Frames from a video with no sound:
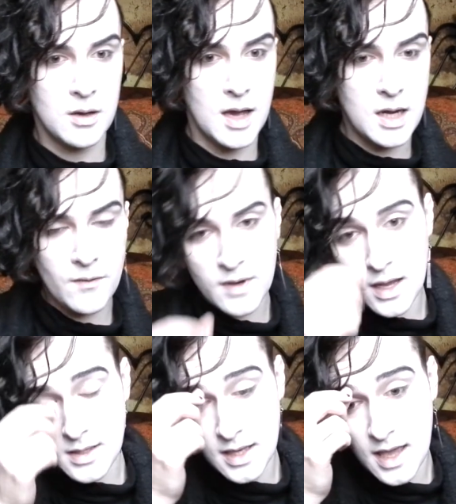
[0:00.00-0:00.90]
Anything that
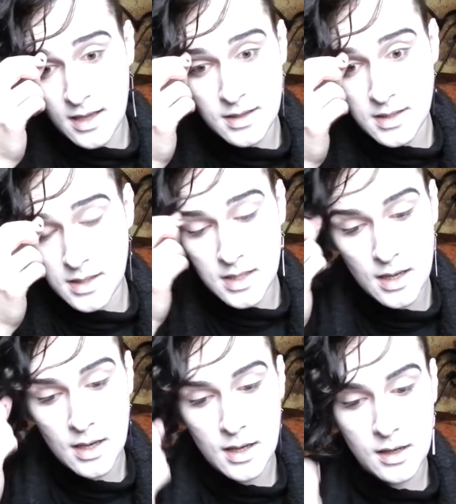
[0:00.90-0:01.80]
is against
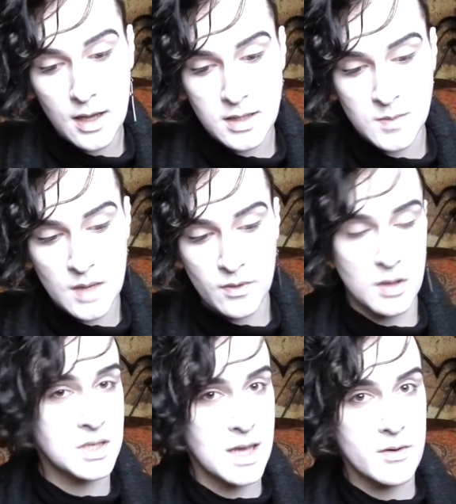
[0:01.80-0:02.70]
like some type of
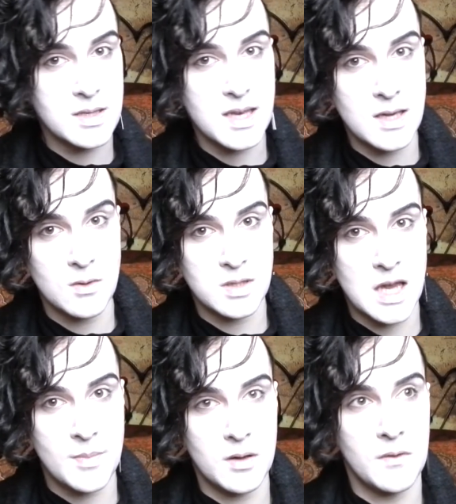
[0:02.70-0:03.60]
austerity or
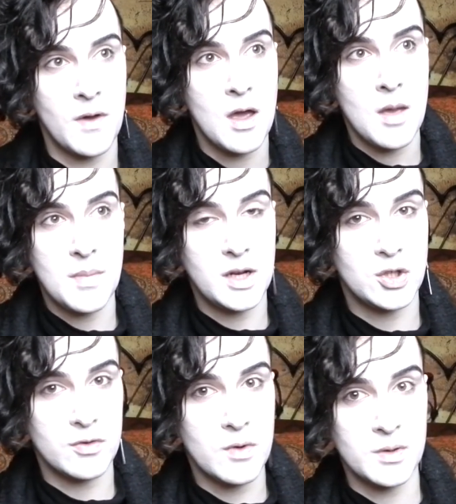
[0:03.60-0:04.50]
type of
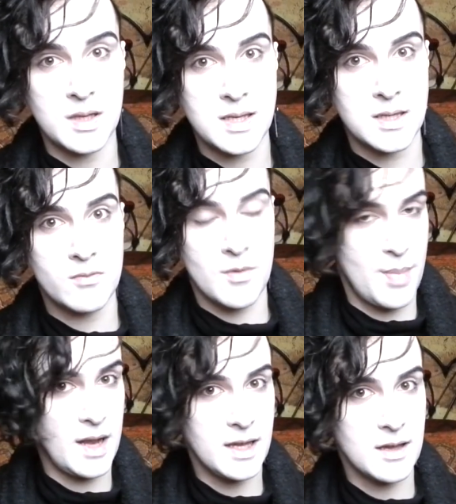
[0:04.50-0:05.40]
military rule, and you're still
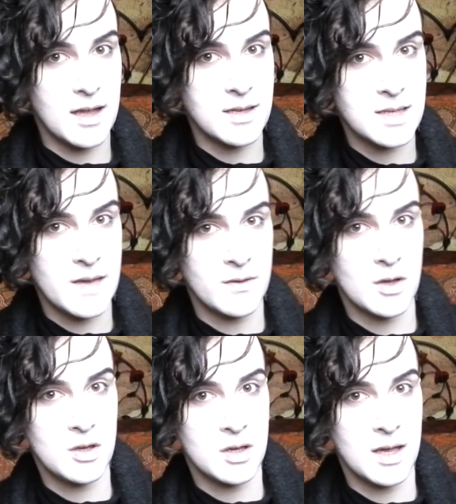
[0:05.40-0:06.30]
rebelling against, even though
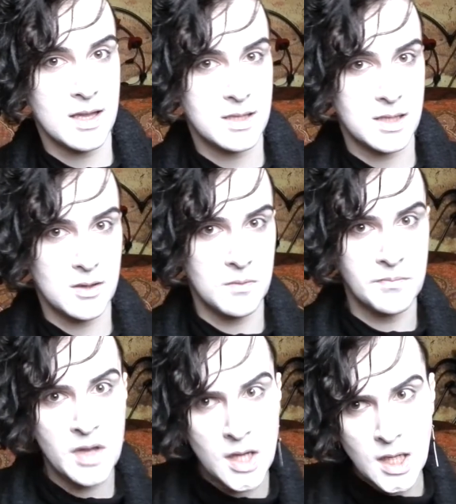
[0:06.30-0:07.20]
you could get into
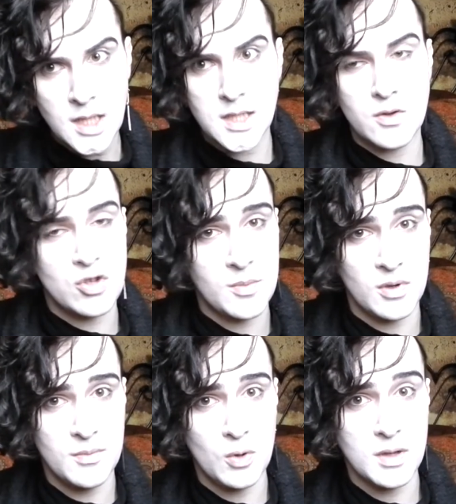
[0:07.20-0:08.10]
serious trouble
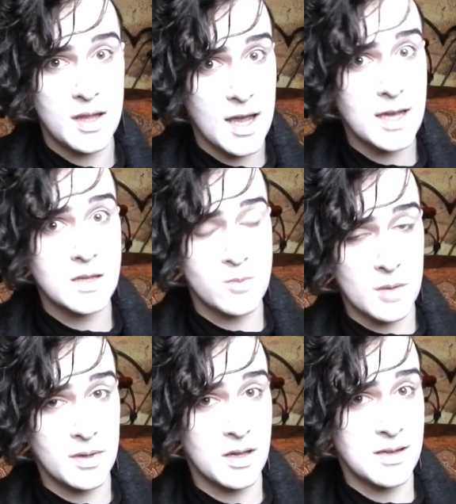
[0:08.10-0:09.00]
or more. Now that is
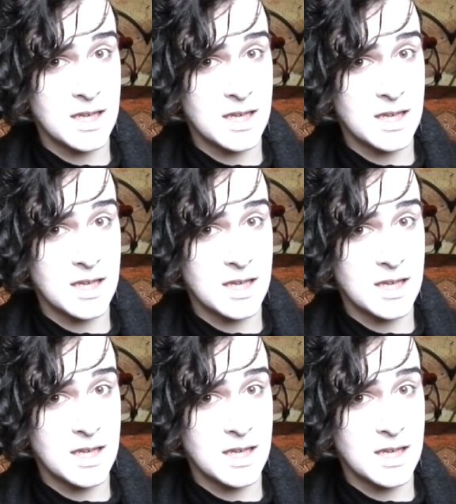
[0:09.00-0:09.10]
proper guts.